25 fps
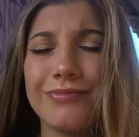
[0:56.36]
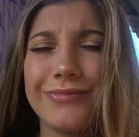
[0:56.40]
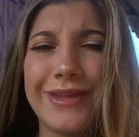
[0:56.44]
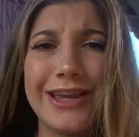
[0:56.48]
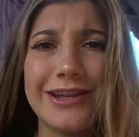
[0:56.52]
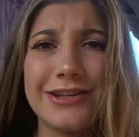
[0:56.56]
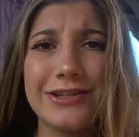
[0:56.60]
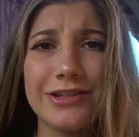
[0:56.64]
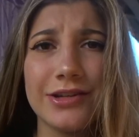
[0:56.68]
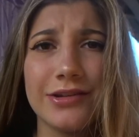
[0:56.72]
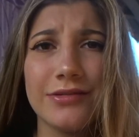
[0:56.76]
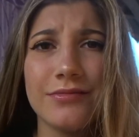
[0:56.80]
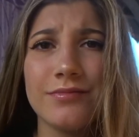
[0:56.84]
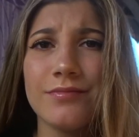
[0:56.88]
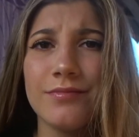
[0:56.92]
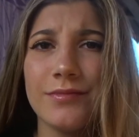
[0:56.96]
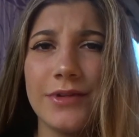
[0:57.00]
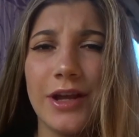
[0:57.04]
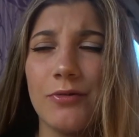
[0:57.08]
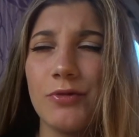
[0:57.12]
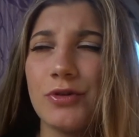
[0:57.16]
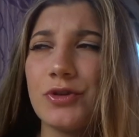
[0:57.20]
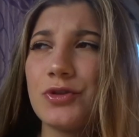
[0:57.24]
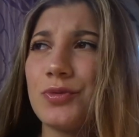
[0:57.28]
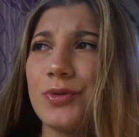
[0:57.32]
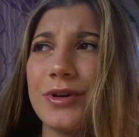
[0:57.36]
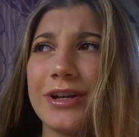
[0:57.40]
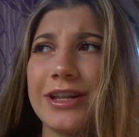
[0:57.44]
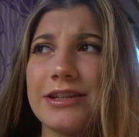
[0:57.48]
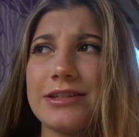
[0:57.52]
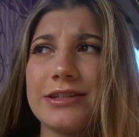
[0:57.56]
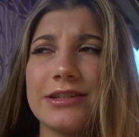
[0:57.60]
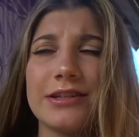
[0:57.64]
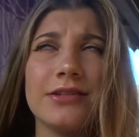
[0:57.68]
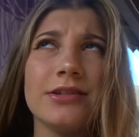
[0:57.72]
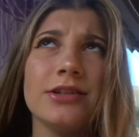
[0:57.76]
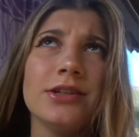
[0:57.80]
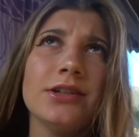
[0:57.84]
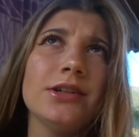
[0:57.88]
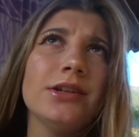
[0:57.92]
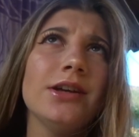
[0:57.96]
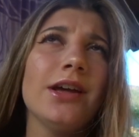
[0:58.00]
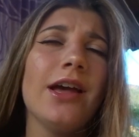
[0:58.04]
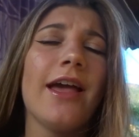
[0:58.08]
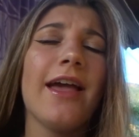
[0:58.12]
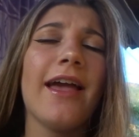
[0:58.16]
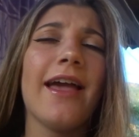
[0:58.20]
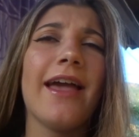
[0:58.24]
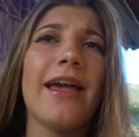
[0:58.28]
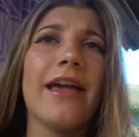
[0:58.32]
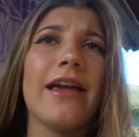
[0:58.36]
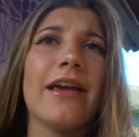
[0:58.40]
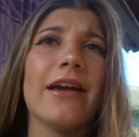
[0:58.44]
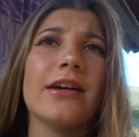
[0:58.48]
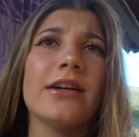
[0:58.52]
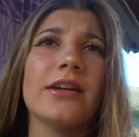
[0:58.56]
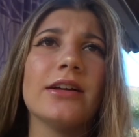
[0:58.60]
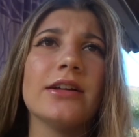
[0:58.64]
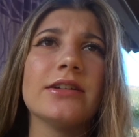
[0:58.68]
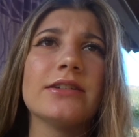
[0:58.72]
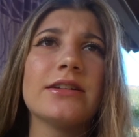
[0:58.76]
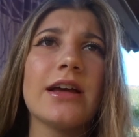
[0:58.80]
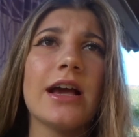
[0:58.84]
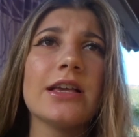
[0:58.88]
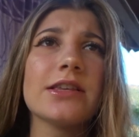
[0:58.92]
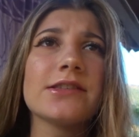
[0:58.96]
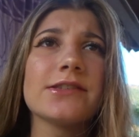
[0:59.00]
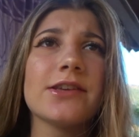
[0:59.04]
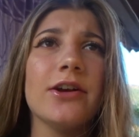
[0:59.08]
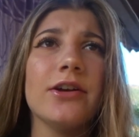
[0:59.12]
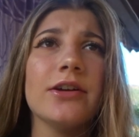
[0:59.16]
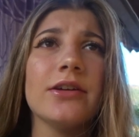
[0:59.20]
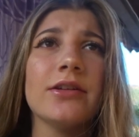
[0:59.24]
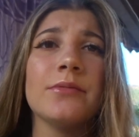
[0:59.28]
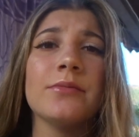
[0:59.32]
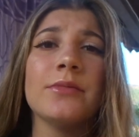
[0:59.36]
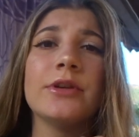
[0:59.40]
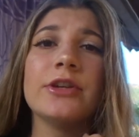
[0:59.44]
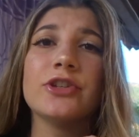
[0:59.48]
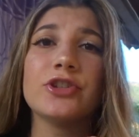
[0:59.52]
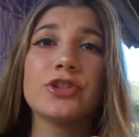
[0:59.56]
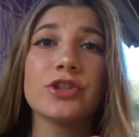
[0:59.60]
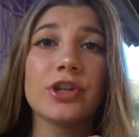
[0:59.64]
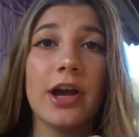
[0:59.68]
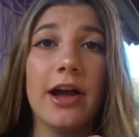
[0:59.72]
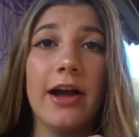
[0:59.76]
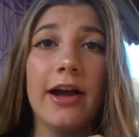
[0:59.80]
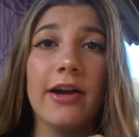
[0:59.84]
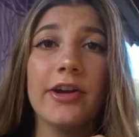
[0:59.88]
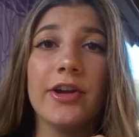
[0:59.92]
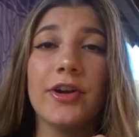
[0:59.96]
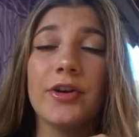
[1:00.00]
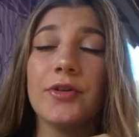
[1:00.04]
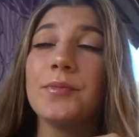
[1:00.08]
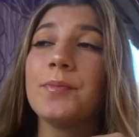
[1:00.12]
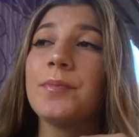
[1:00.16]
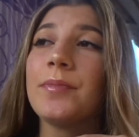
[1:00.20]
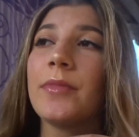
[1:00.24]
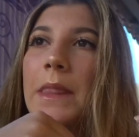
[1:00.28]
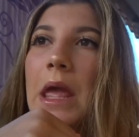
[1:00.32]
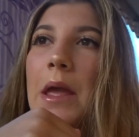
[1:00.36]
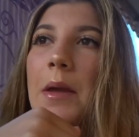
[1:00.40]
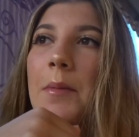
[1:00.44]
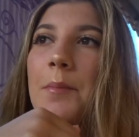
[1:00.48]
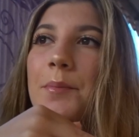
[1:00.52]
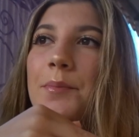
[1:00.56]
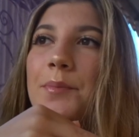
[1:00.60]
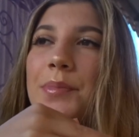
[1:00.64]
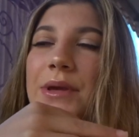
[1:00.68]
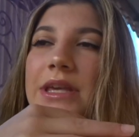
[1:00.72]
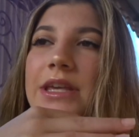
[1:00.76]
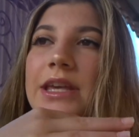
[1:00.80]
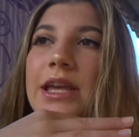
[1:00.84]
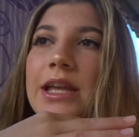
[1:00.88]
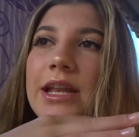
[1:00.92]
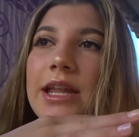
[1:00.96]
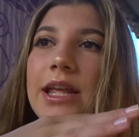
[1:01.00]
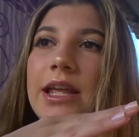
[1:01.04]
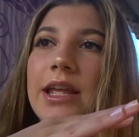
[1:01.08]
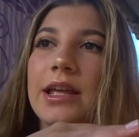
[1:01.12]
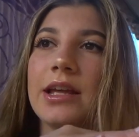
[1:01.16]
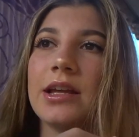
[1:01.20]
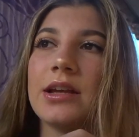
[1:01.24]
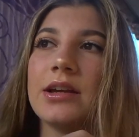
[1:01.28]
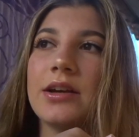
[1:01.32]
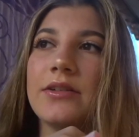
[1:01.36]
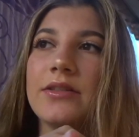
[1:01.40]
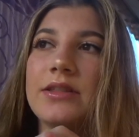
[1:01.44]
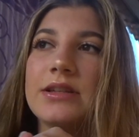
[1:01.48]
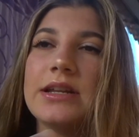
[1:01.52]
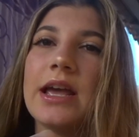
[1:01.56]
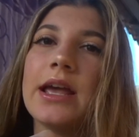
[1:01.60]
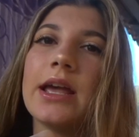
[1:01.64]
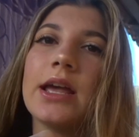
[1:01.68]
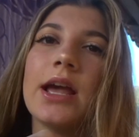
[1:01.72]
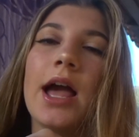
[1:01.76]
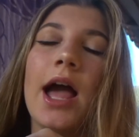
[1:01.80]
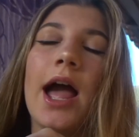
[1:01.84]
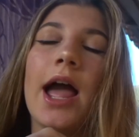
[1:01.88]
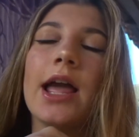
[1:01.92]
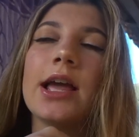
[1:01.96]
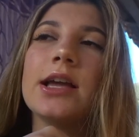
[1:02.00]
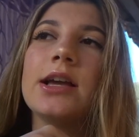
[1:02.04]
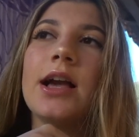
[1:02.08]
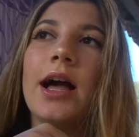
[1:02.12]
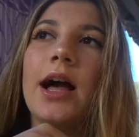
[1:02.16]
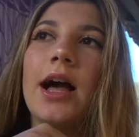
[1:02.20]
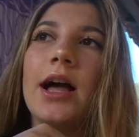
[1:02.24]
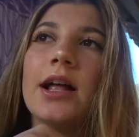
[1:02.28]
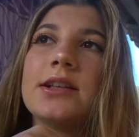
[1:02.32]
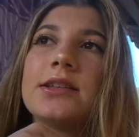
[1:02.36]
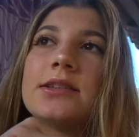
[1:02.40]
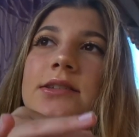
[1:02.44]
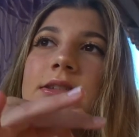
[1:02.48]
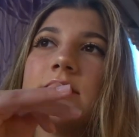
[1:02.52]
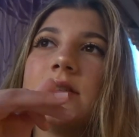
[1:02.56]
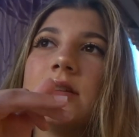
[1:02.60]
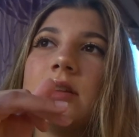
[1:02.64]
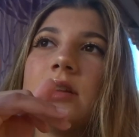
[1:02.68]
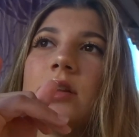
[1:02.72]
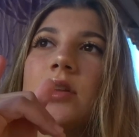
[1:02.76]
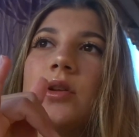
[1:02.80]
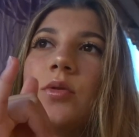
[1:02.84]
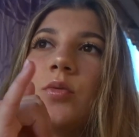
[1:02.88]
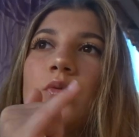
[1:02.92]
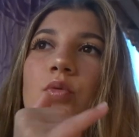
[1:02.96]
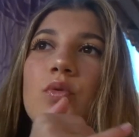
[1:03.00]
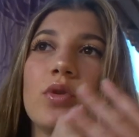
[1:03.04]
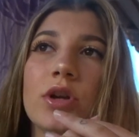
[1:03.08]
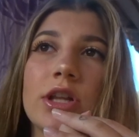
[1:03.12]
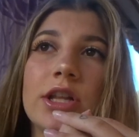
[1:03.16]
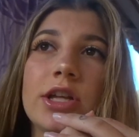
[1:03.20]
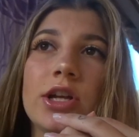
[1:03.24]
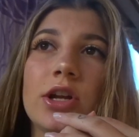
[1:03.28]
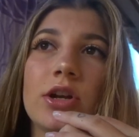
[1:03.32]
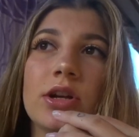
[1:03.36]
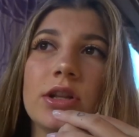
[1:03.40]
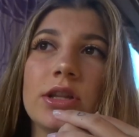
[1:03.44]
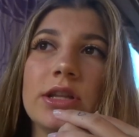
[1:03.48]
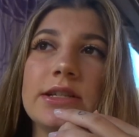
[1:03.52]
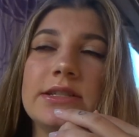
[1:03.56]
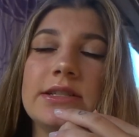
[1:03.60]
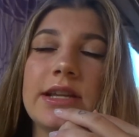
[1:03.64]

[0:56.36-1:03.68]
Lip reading: 2018. Yeah, we're in 2018. And I saw him in Chicago. Beginning of the day, I got really early